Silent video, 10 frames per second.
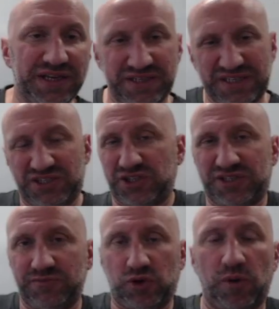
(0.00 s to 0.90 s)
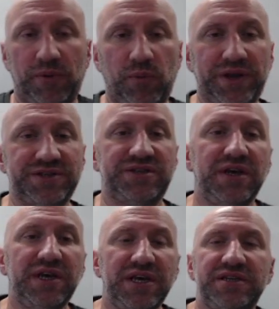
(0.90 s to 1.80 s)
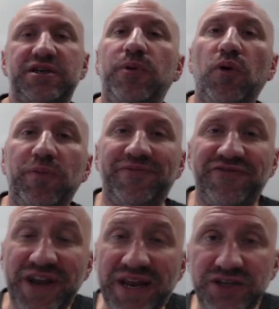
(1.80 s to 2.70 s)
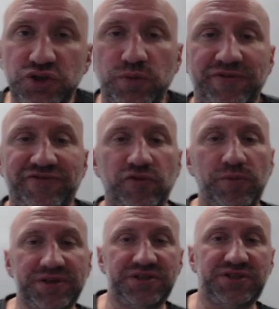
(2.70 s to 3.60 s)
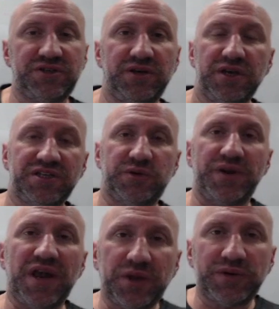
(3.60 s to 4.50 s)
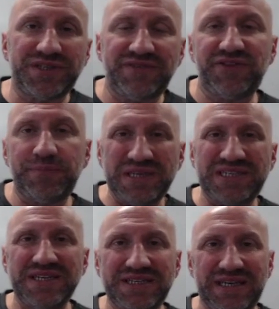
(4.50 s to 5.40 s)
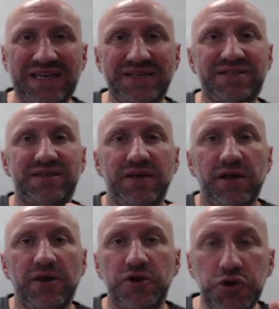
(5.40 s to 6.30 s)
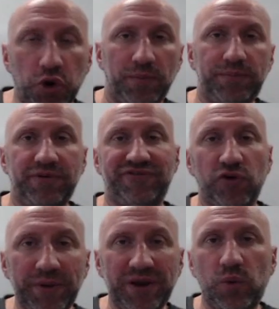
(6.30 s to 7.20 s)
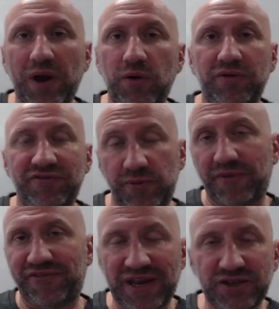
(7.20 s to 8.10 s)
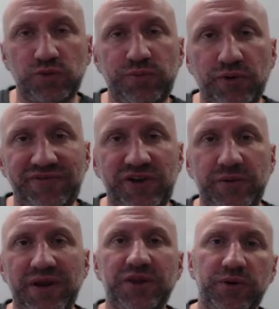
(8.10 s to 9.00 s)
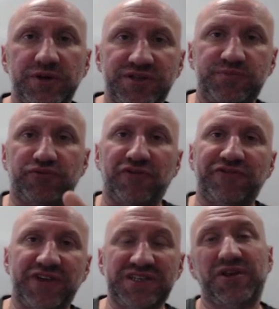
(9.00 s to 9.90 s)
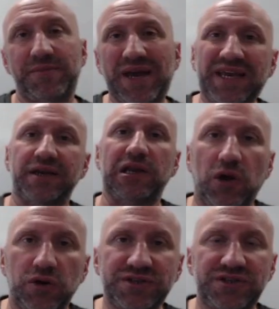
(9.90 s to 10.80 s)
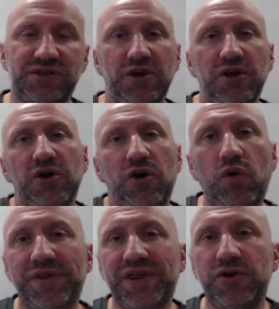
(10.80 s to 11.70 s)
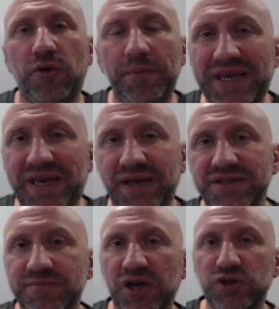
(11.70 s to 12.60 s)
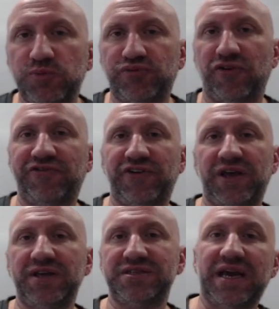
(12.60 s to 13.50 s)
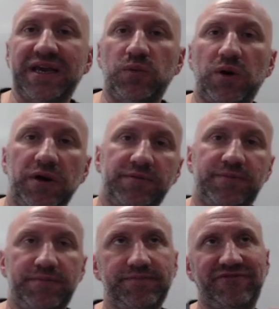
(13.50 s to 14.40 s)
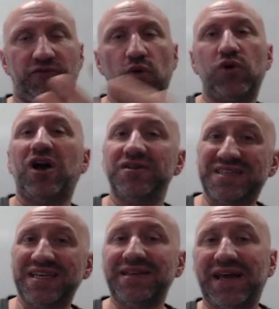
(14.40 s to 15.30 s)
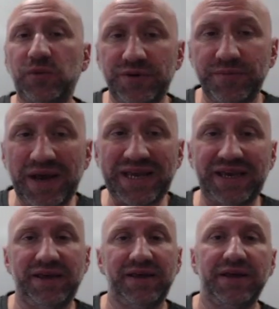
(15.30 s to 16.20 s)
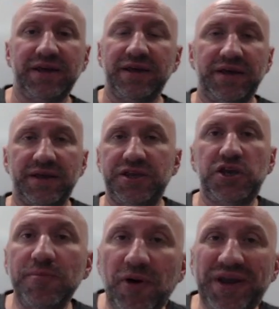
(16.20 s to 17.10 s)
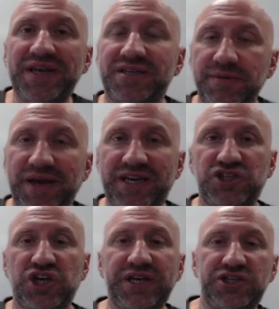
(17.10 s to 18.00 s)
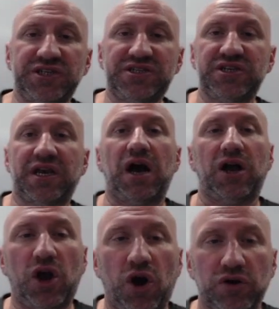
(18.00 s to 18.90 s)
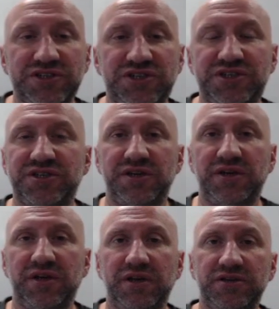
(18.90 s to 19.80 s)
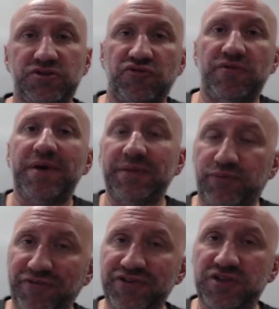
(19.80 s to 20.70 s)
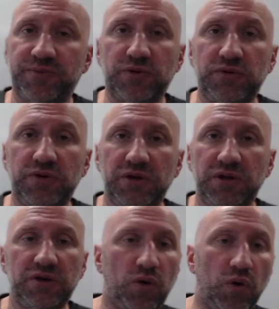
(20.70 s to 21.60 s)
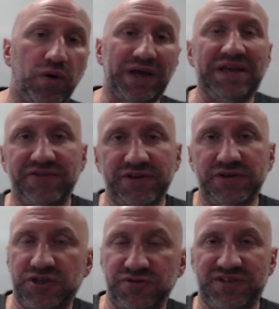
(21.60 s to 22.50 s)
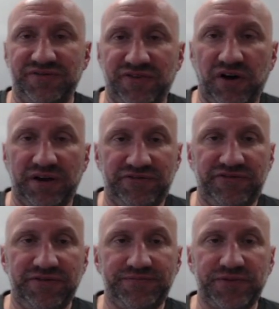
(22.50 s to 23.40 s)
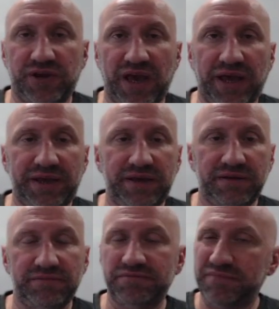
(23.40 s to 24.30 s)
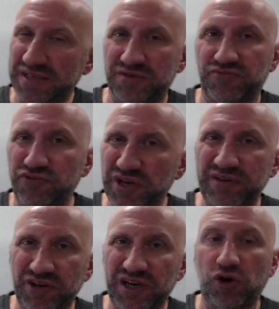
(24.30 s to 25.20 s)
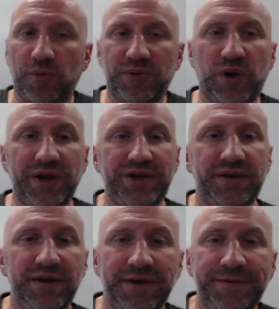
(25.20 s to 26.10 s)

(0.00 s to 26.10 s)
Okay, so these are just some common ones. So poor financial performance. So in other words, if the business is not performing well from a financial point of view, in other words, profit, it's either making a loss or they're not making as much profit as they were forecasting they would make, you might need to make changes to cut costs to remain profitable or even to survive. Okay, that's a really, really common one.